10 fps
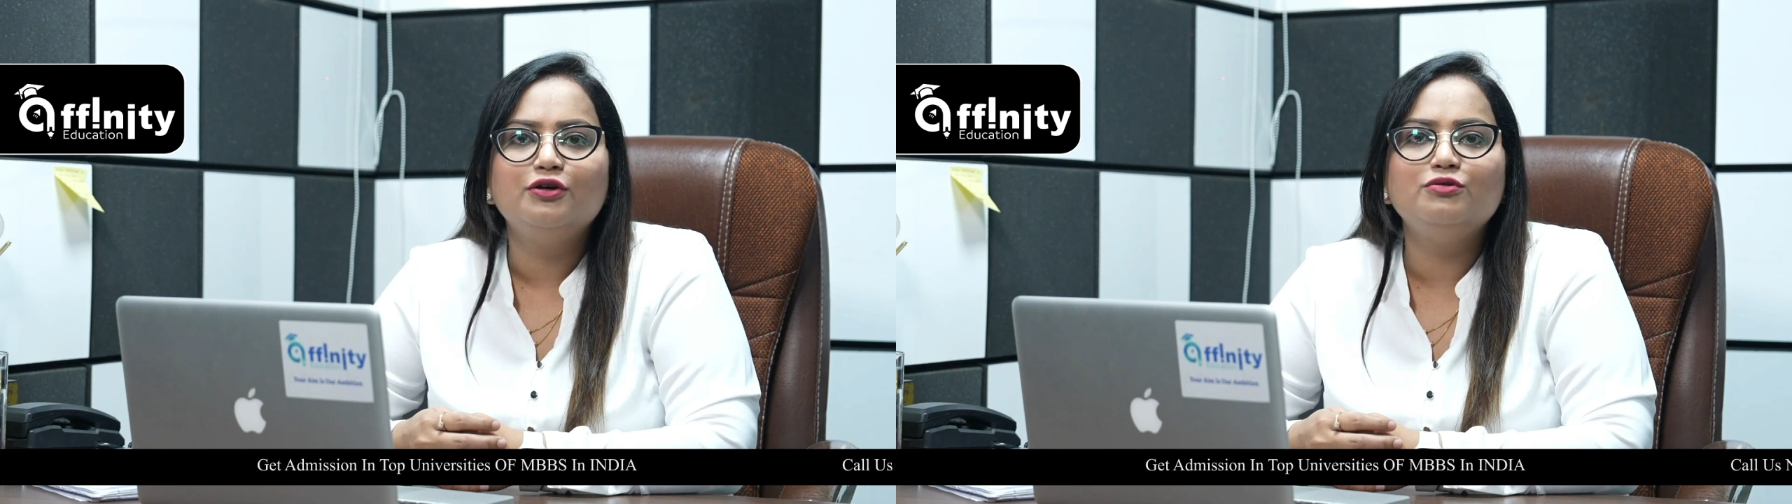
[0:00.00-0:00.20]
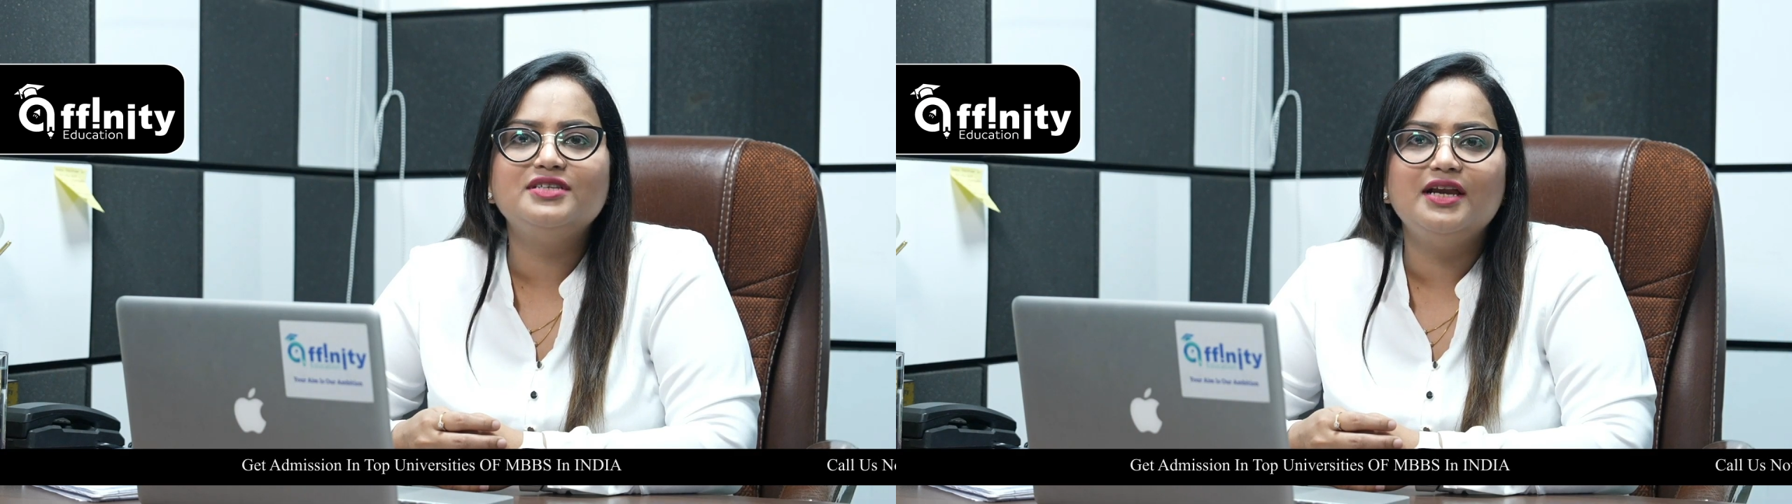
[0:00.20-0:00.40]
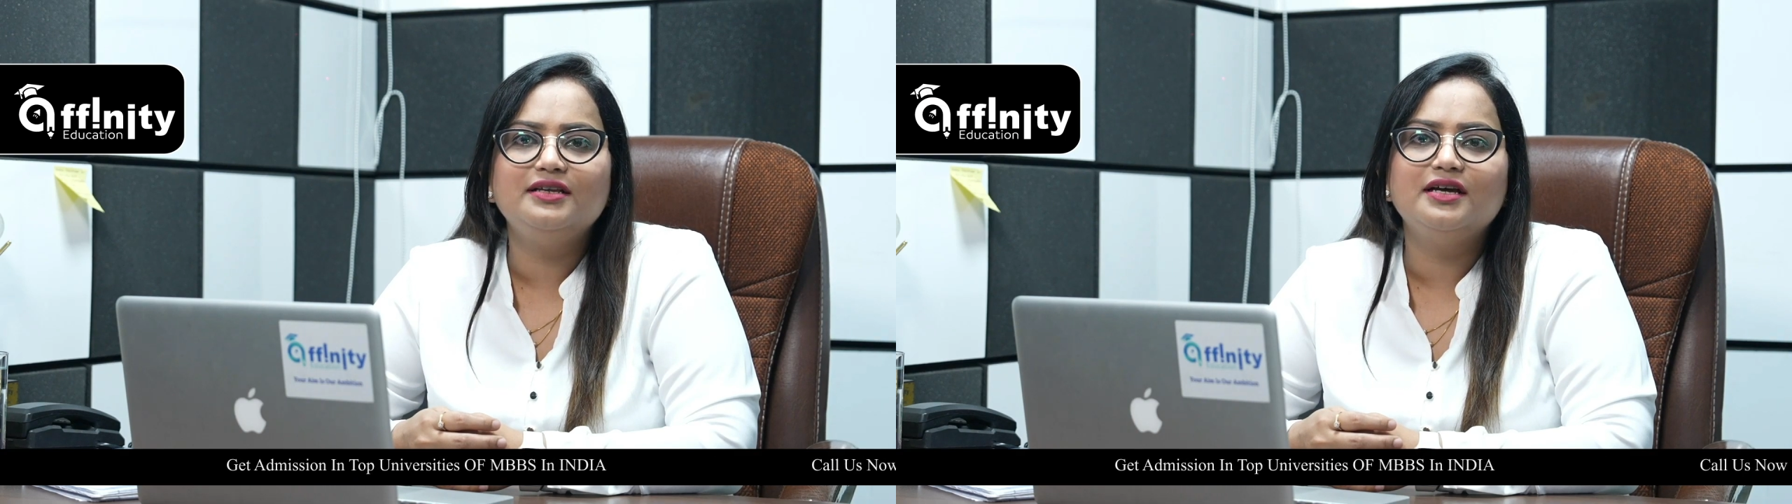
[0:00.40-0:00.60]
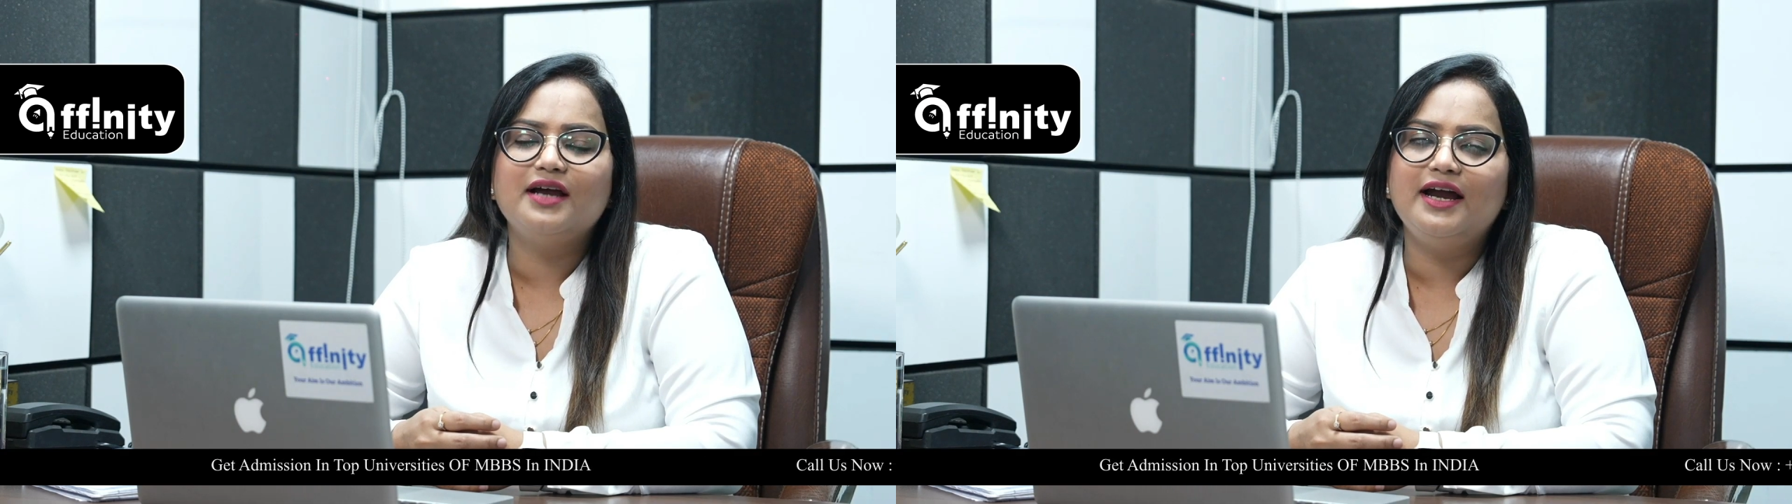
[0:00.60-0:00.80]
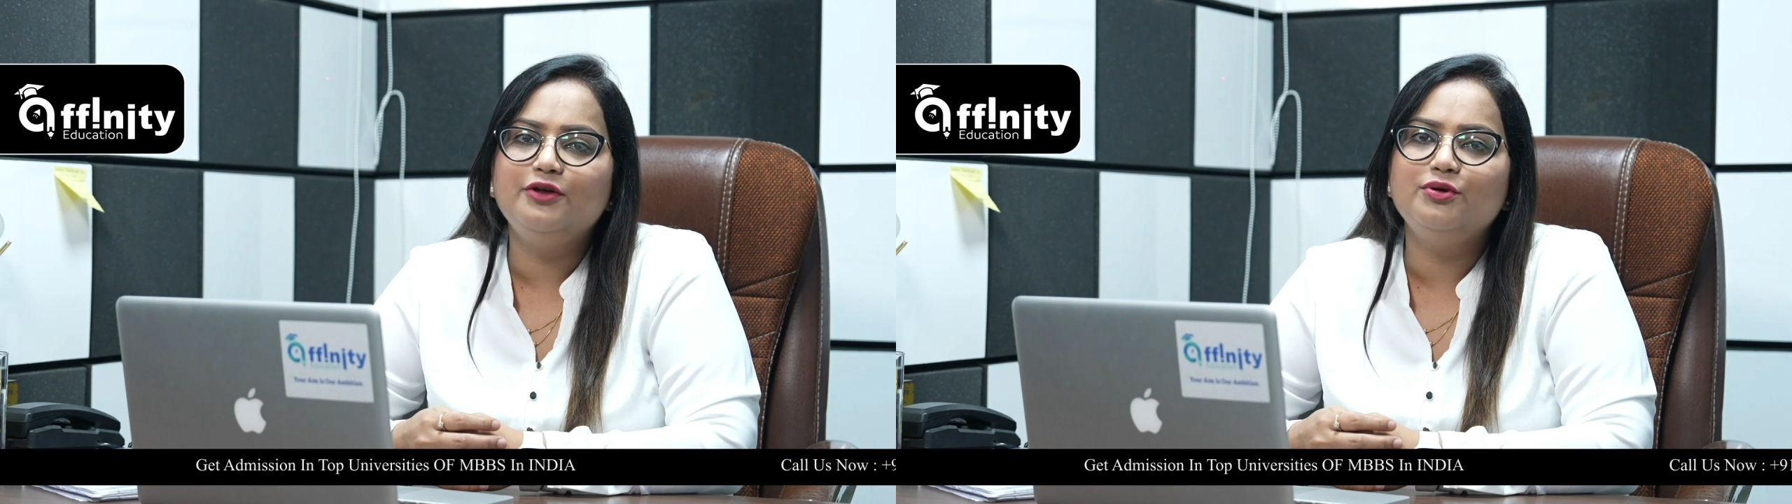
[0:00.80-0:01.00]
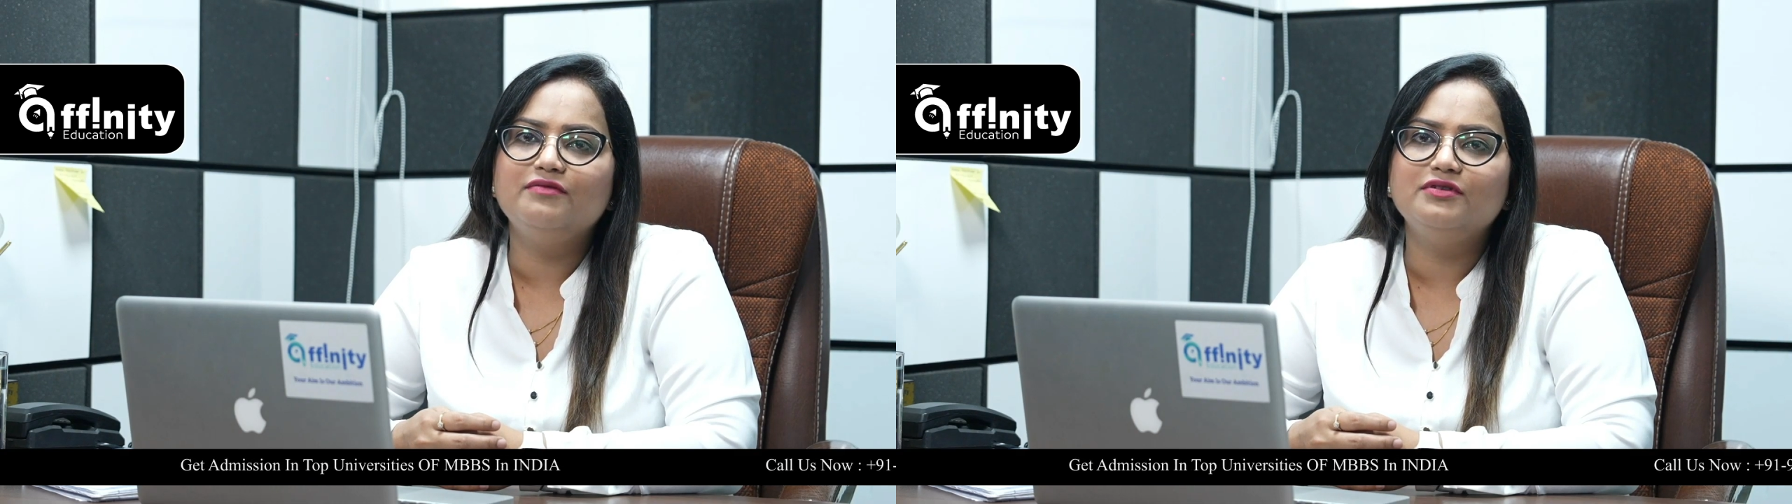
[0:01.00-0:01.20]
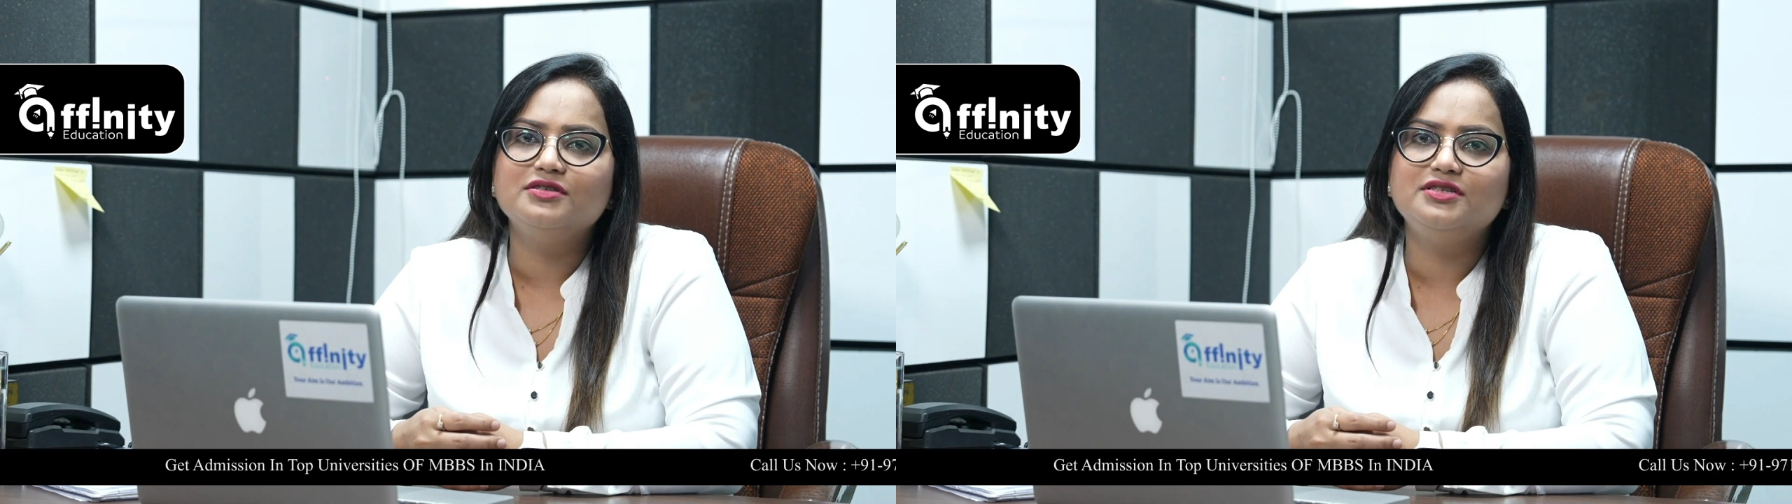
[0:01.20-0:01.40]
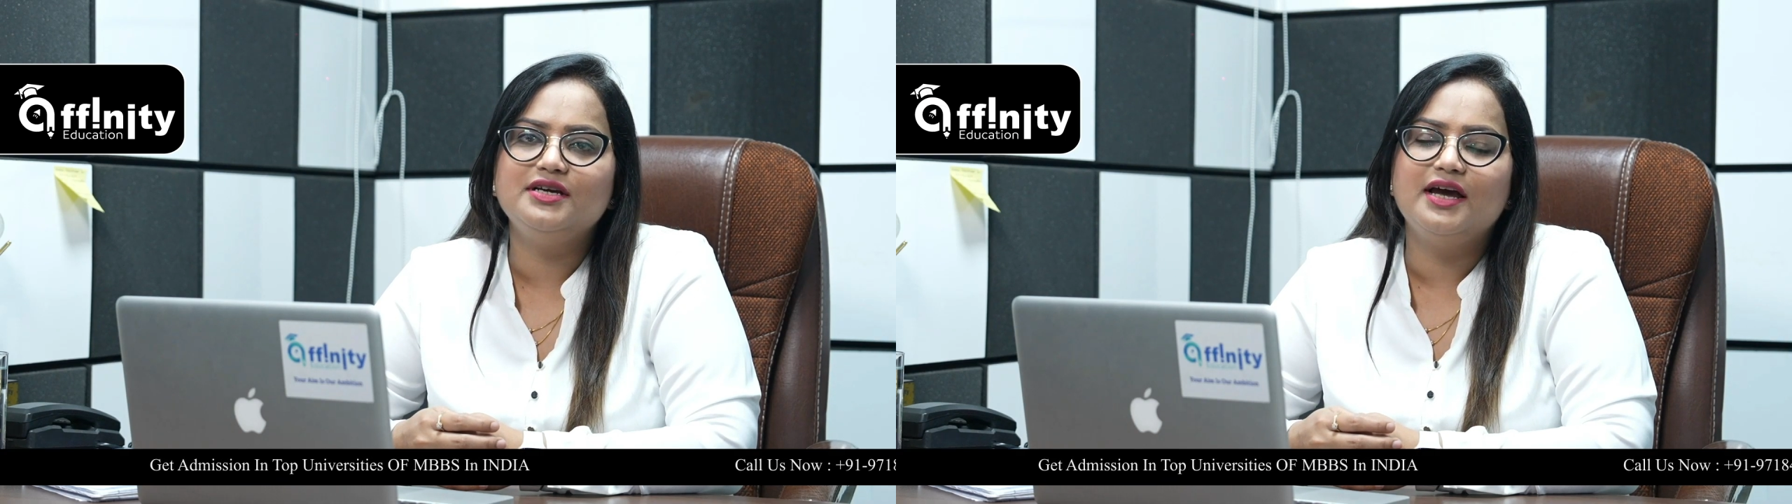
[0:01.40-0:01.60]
to select the right university